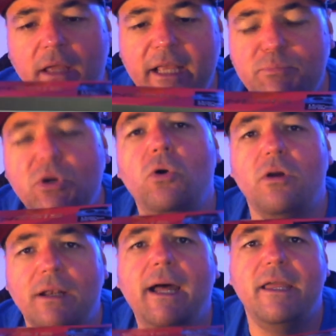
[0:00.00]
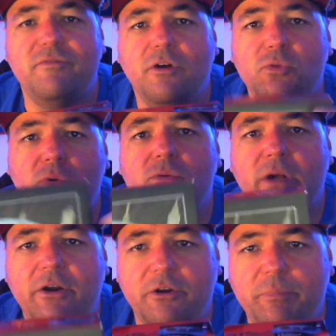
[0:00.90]
it broke live on a world
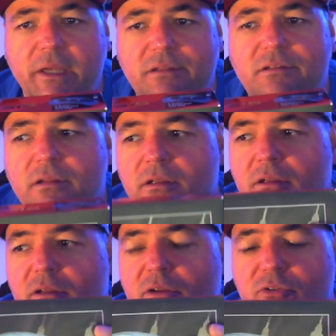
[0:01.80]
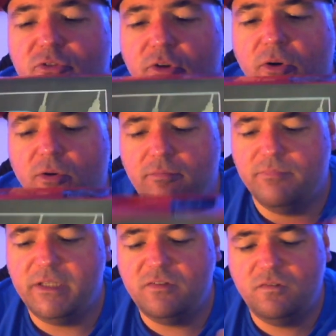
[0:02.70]
record pace. So
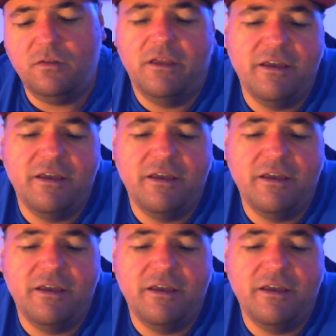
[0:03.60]
this